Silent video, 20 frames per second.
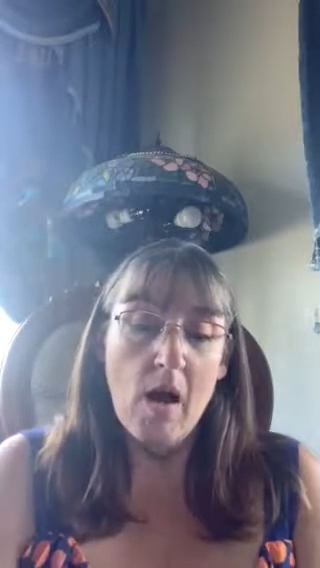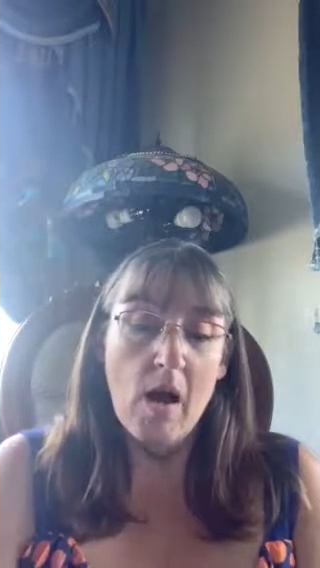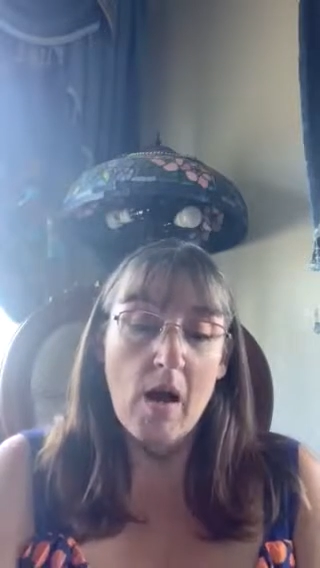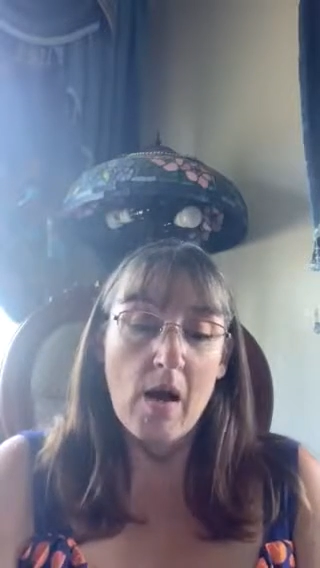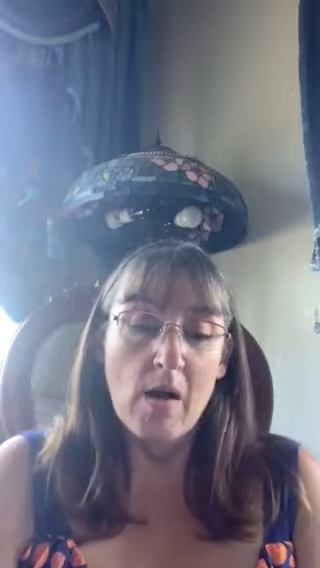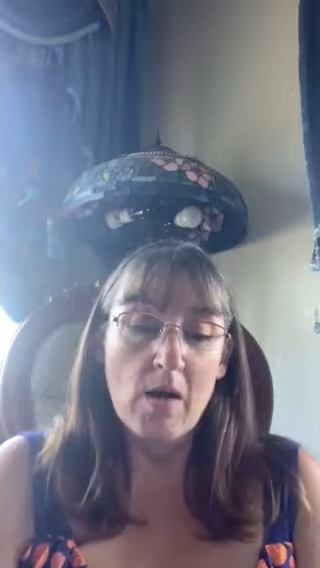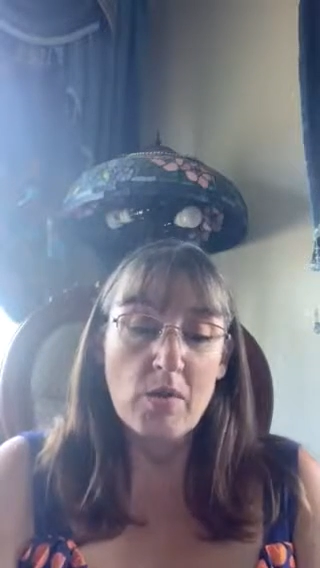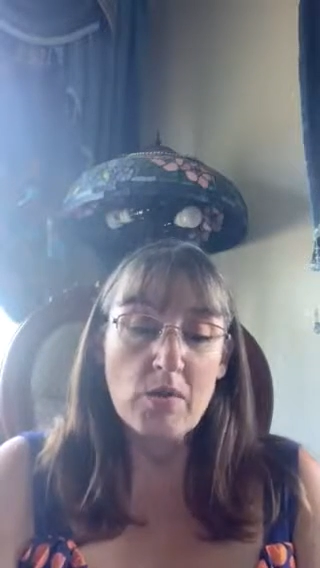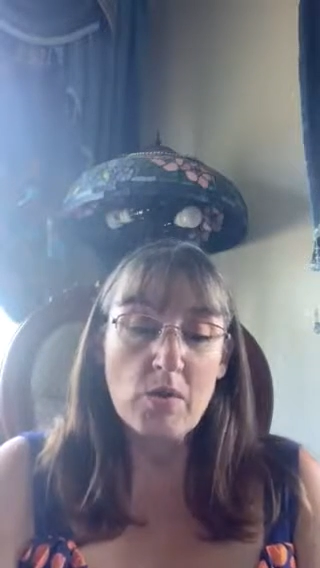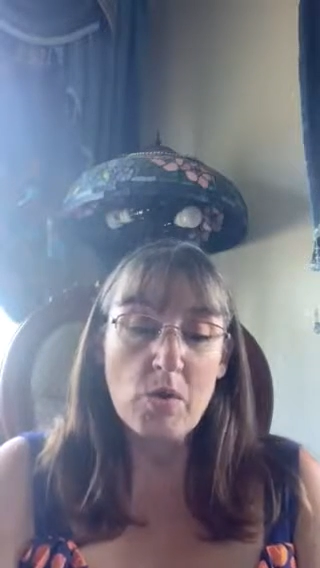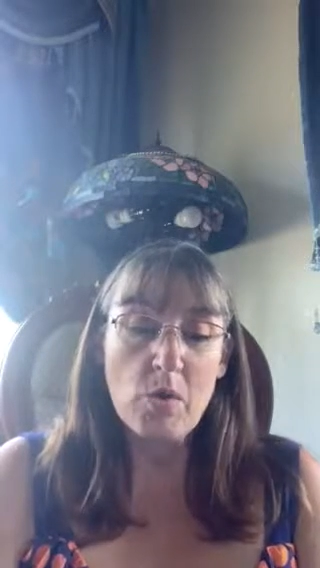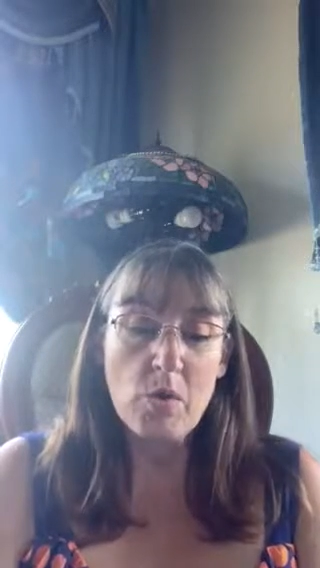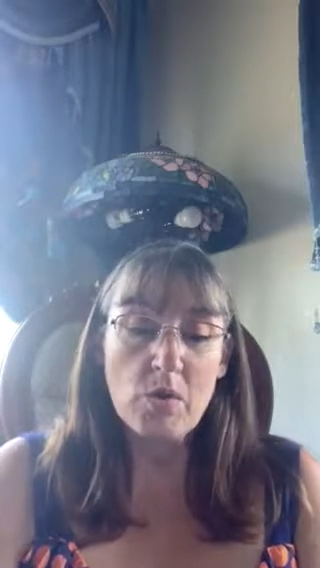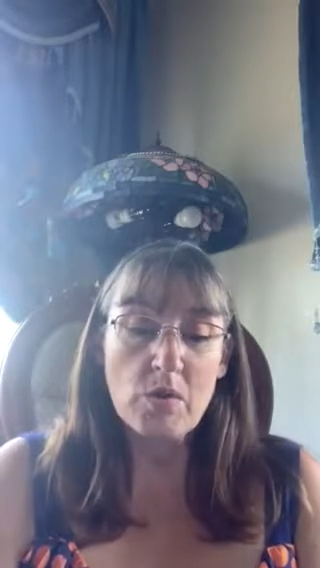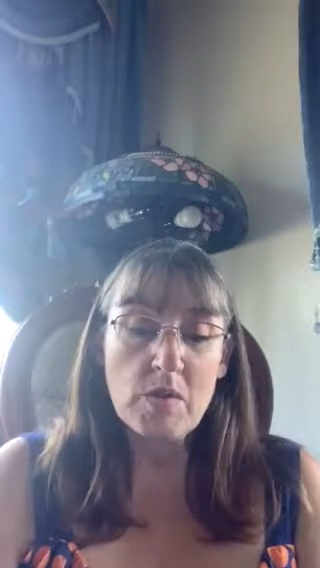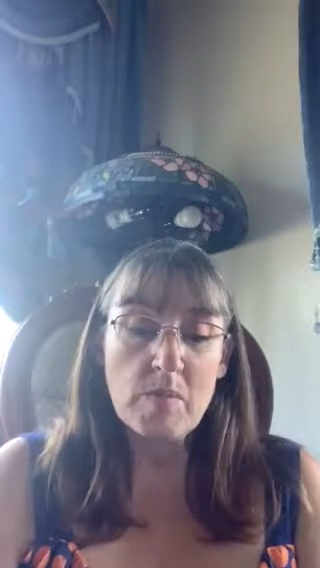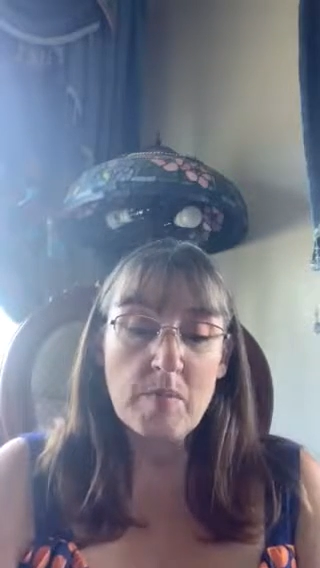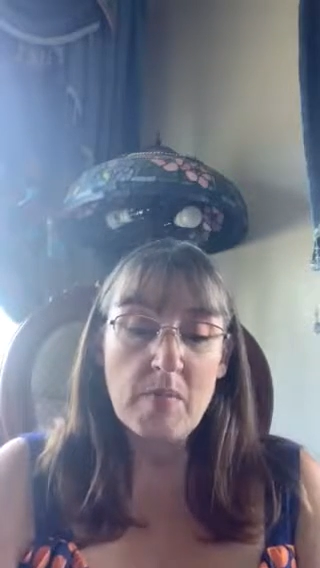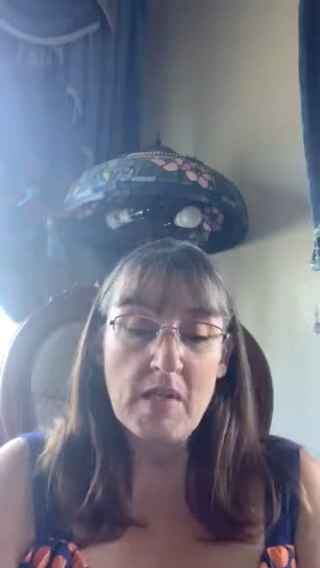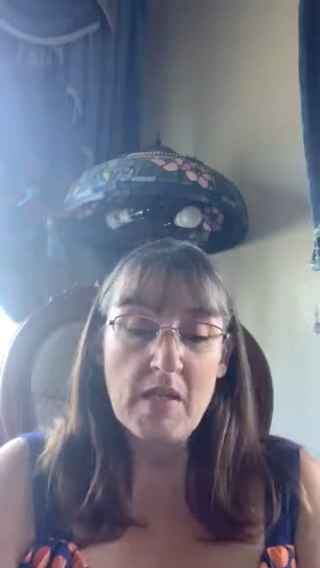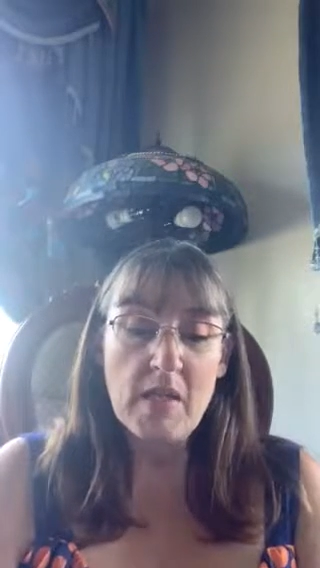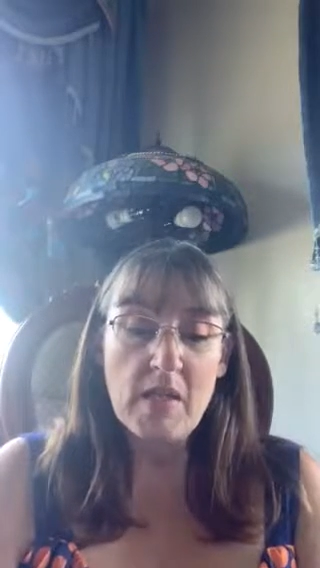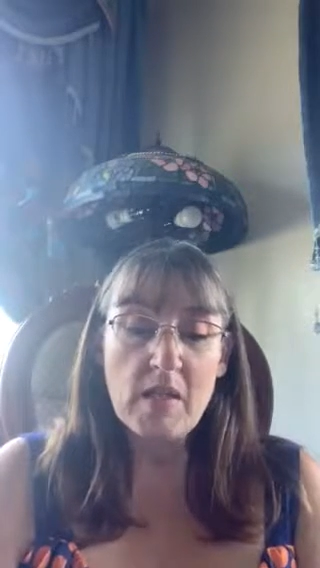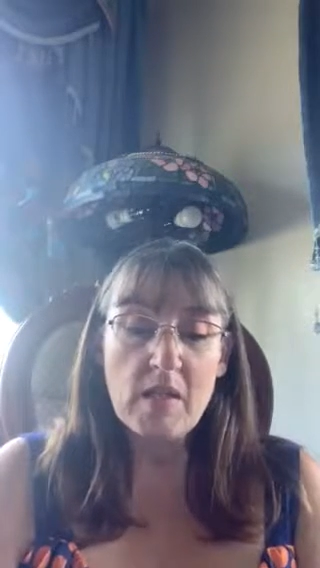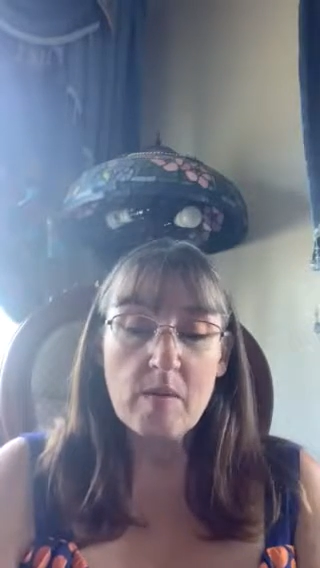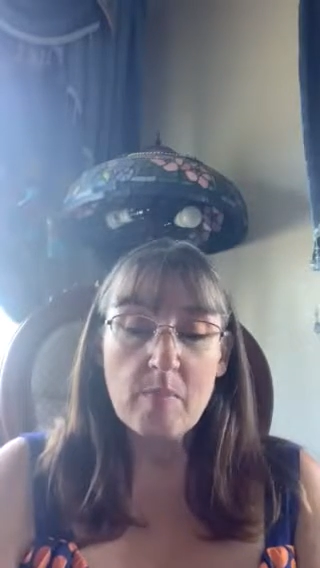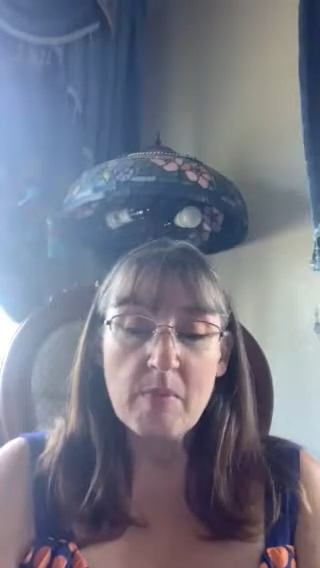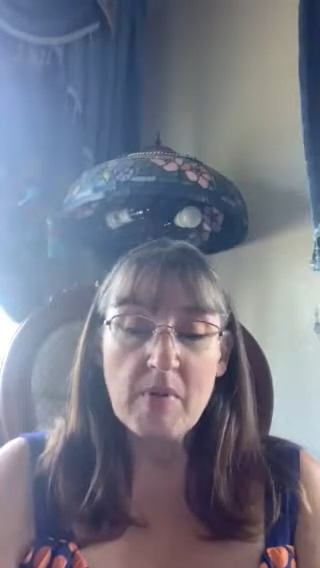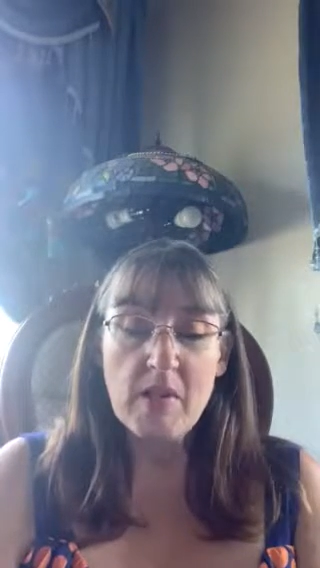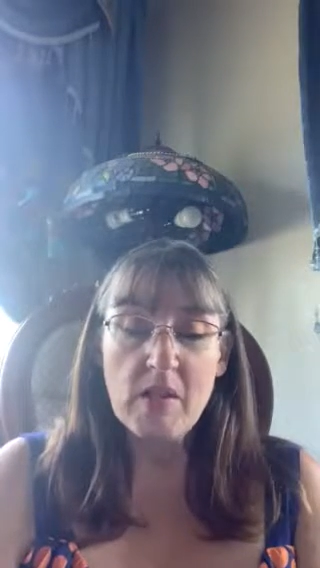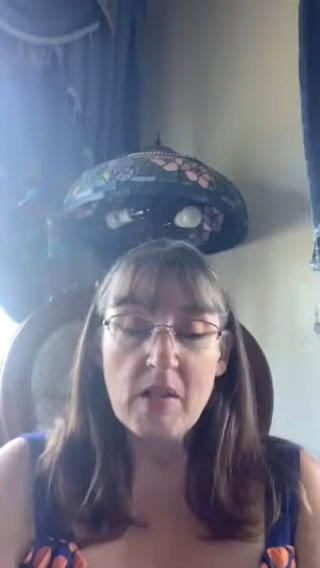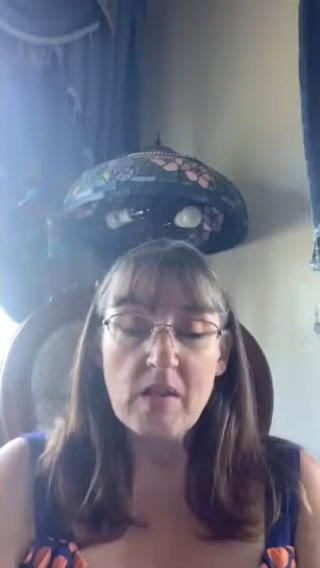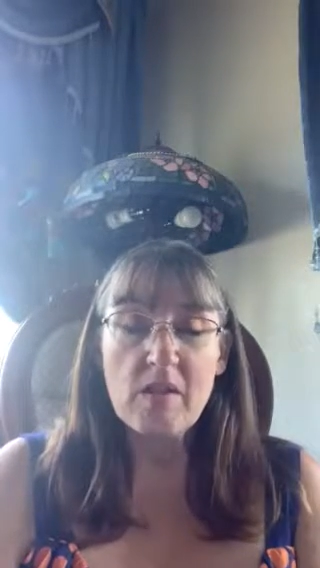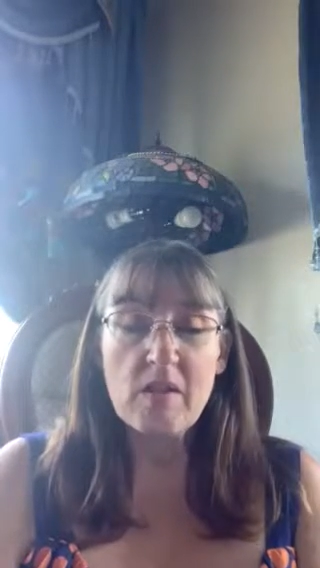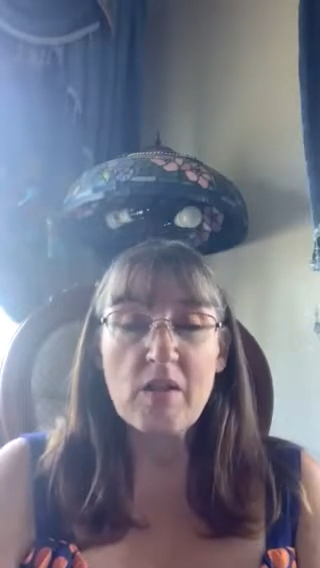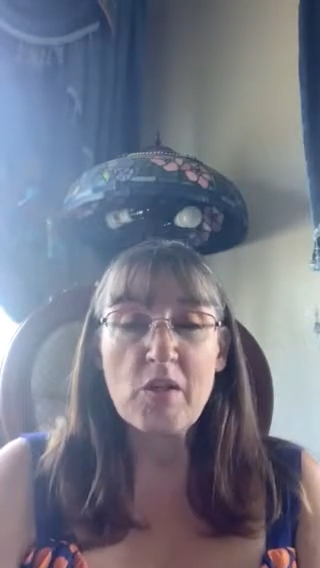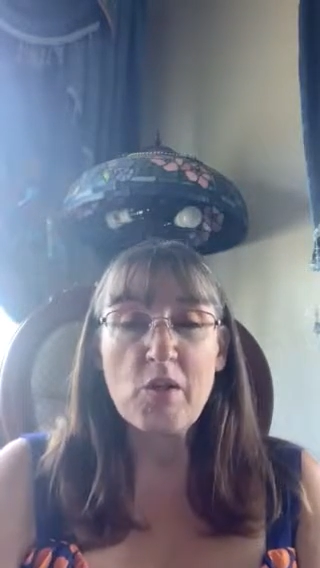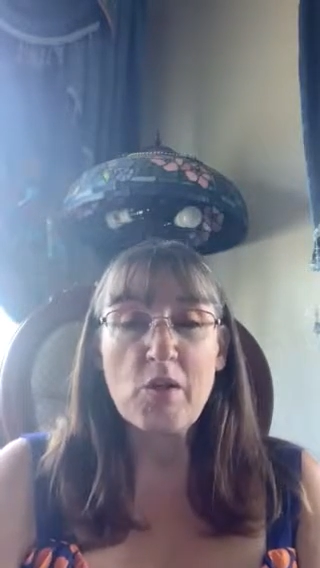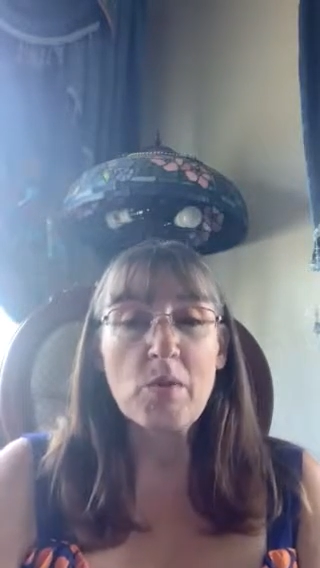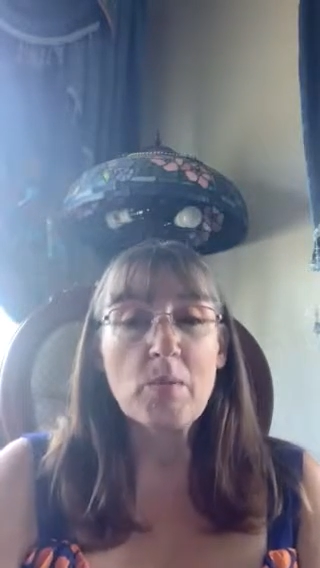I also hold a meeting at the beginning of
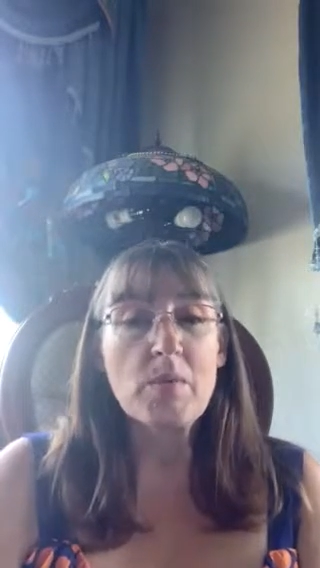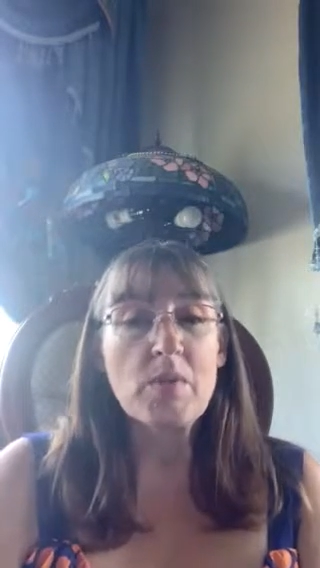the year.